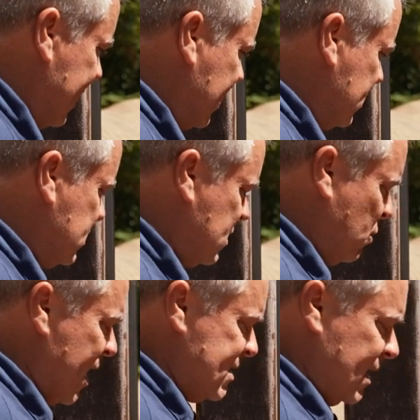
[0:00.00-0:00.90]
they,
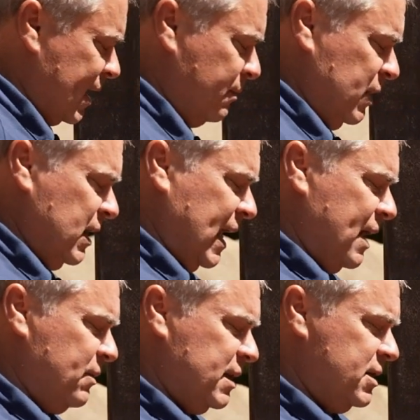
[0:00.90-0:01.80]
ways they
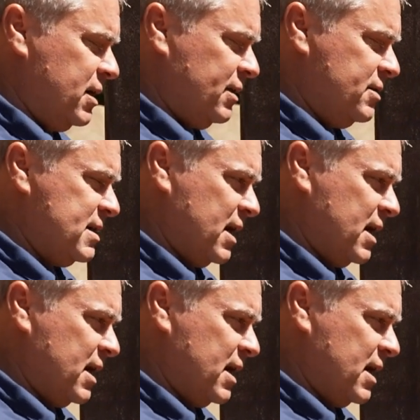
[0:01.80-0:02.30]
communicate with each other